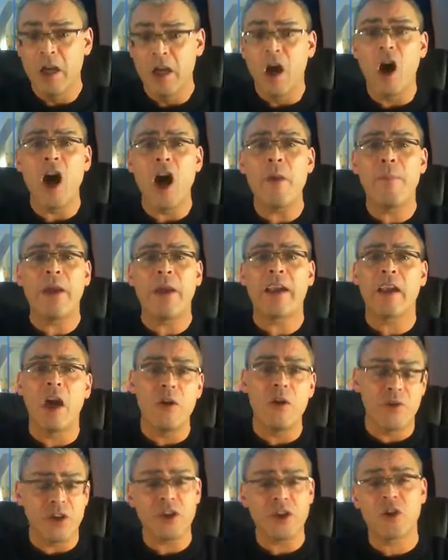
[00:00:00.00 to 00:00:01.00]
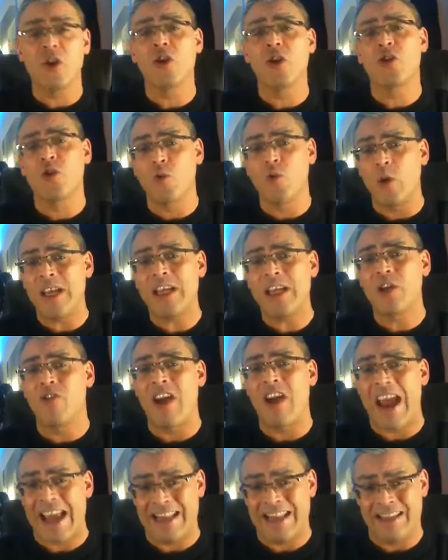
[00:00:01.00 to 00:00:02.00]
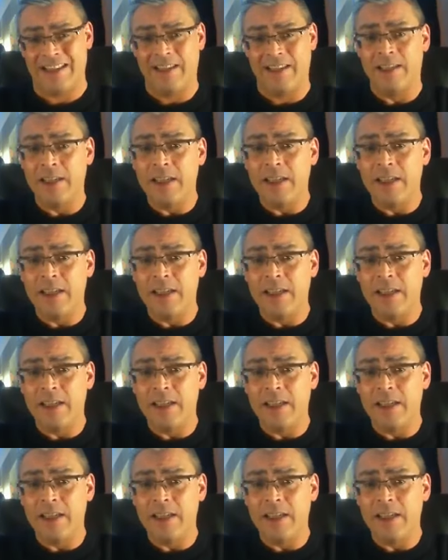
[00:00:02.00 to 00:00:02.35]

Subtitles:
IPEC coaches cost 20 grand